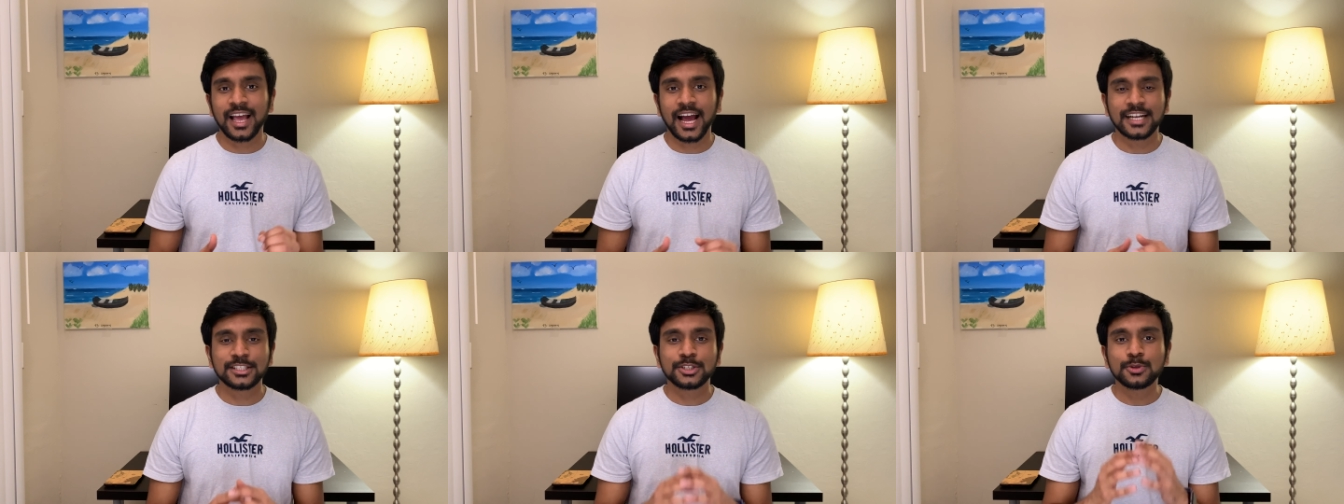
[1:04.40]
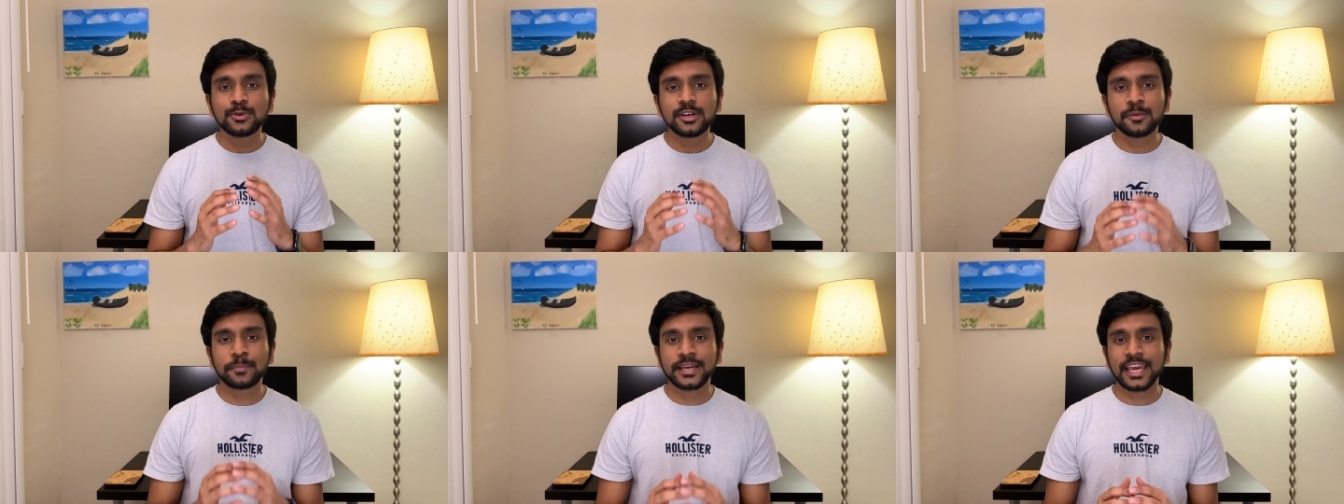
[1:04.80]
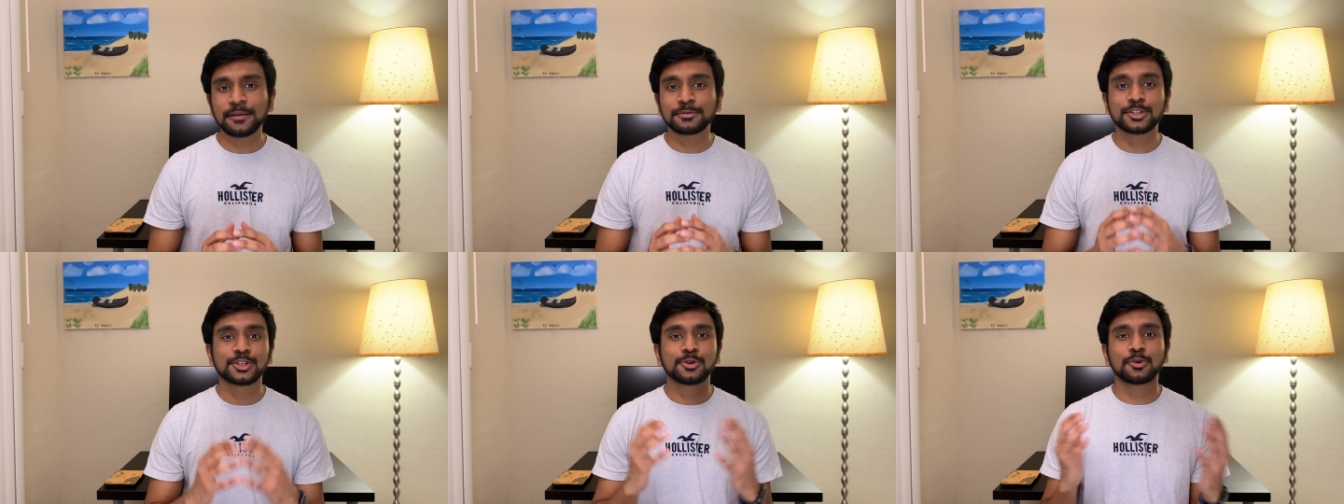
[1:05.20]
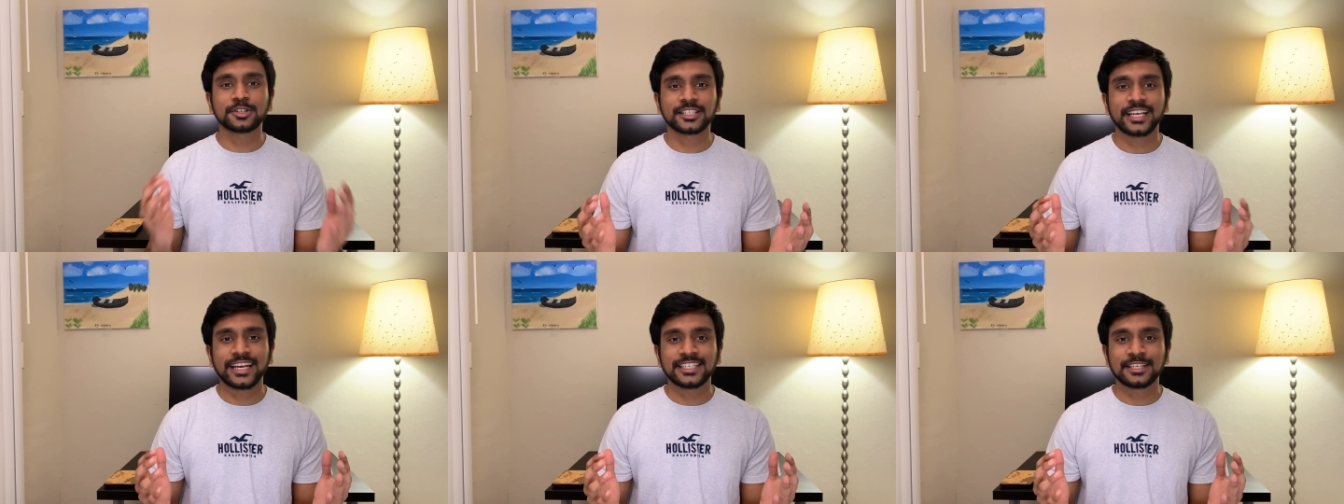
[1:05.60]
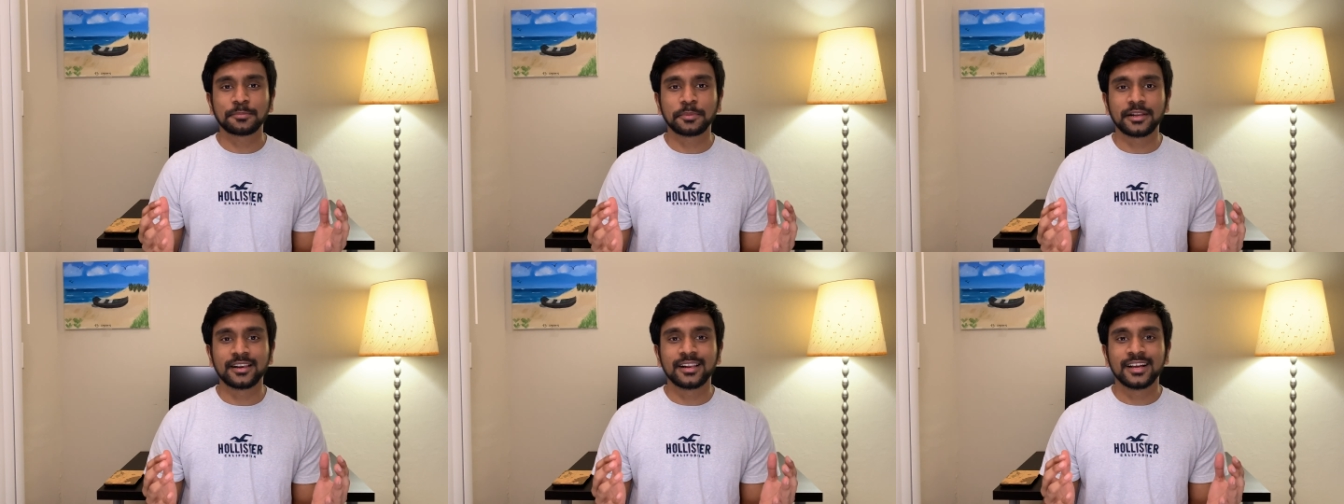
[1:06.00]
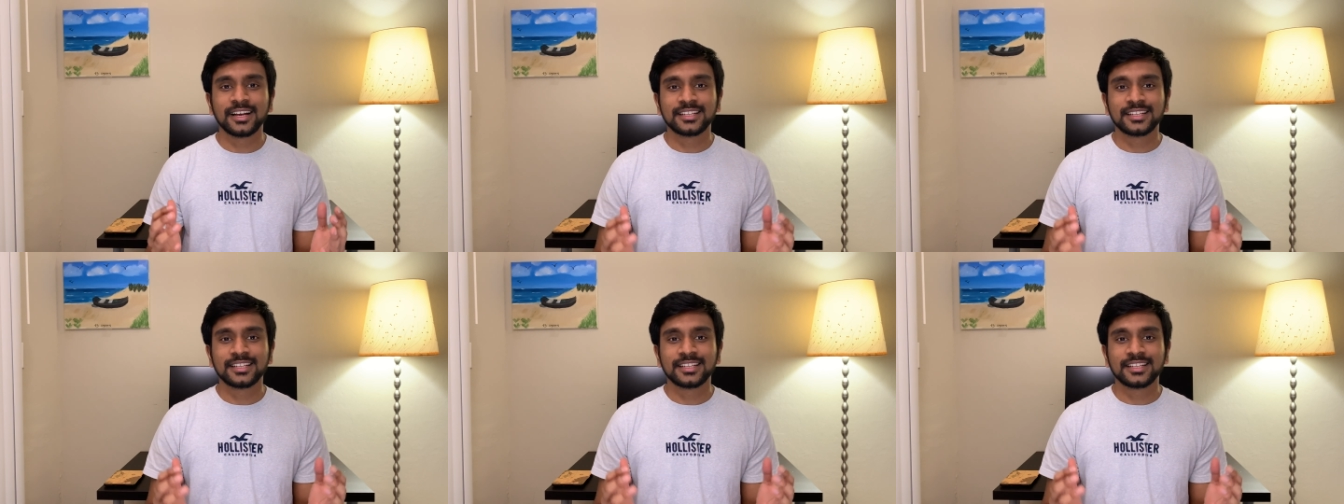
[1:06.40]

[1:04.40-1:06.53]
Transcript: and soon it became so sizable